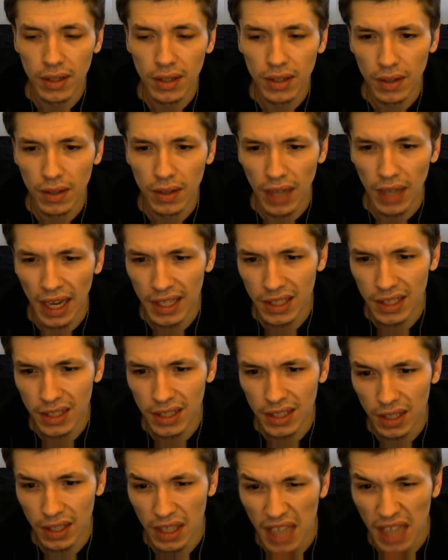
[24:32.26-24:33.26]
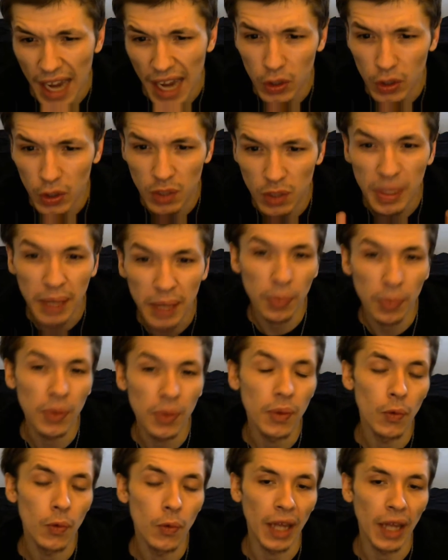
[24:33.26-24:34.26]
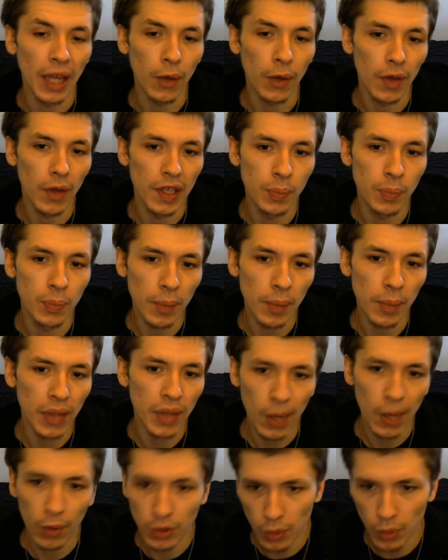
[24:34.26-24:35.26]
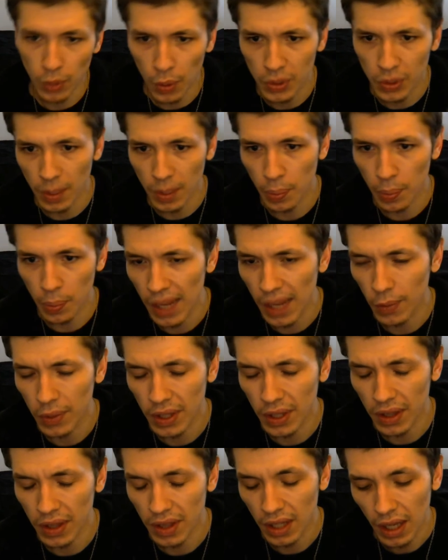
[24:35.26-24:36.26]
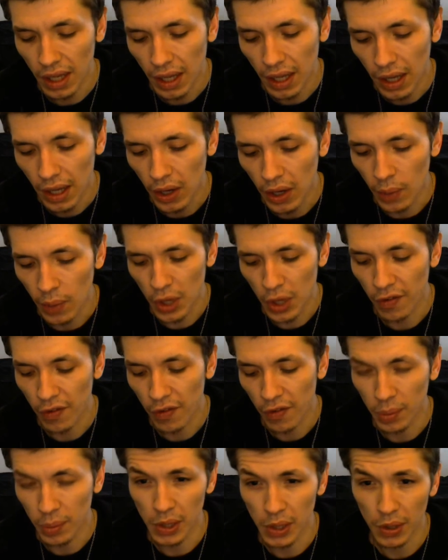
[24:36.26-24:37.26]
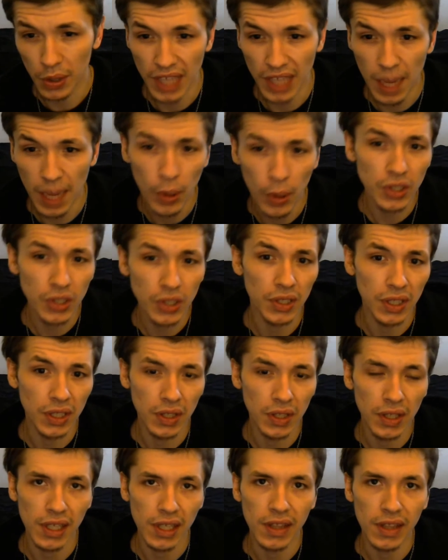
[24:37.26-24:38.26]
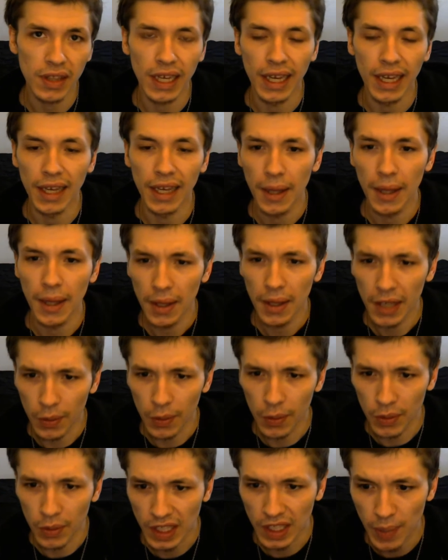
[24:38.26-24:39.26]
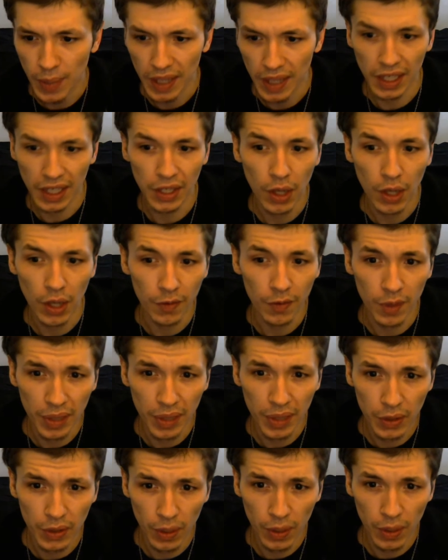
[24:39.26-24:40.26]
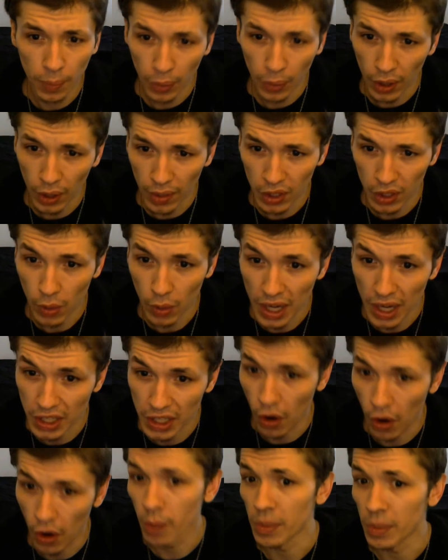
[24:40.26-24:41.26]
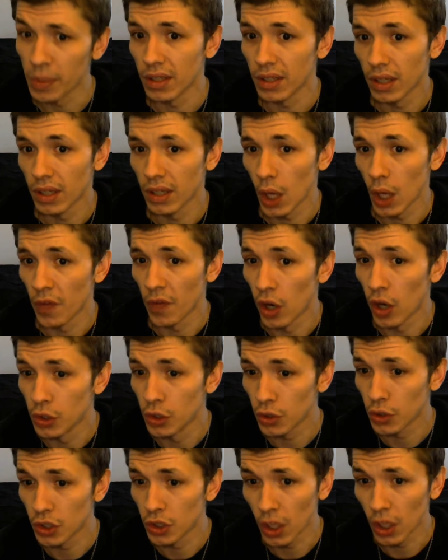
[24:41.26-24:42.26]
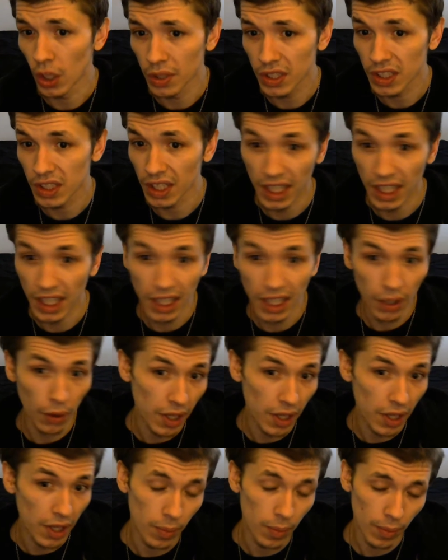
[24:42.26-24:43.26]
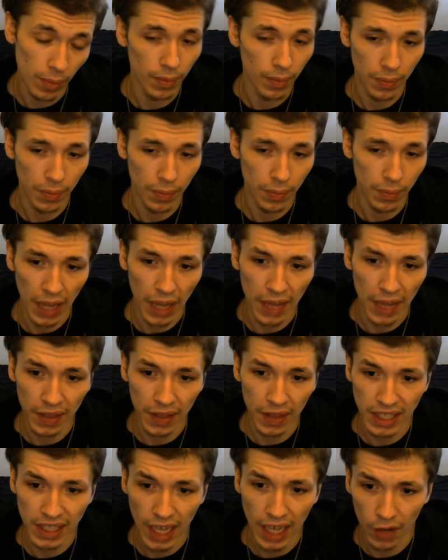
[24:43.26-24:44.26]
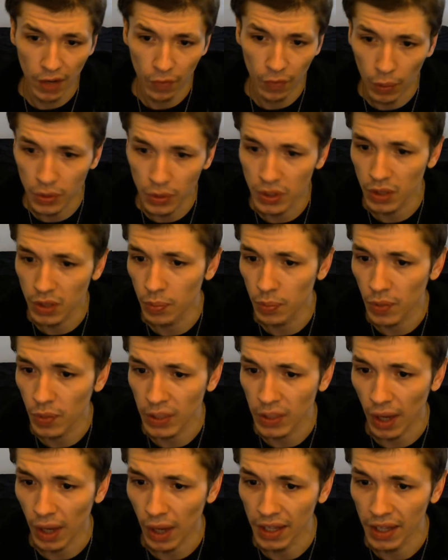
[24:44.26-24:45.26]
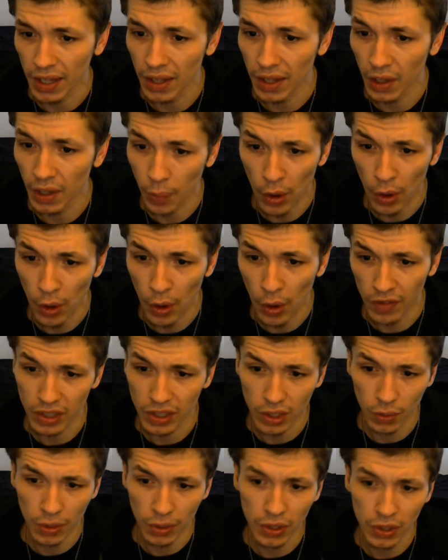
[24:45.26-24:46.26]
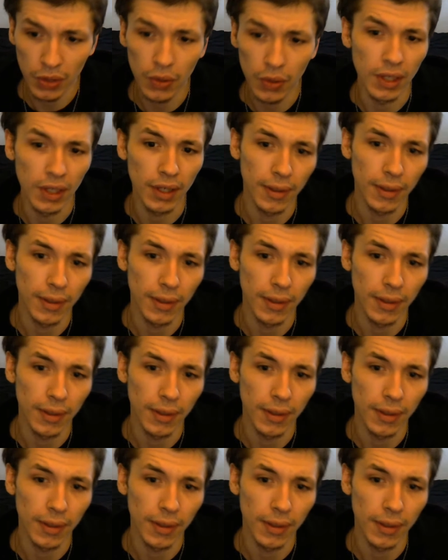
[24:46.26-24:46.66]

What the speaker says: I guess Kaido's big plan was. What was the plan with Doflamingo? Because I personally think that he was expecting Doflamingo to pretty much raise an army of 100 Zoans to kill him. I think that's kind of that's why a part of it. So, what do you think?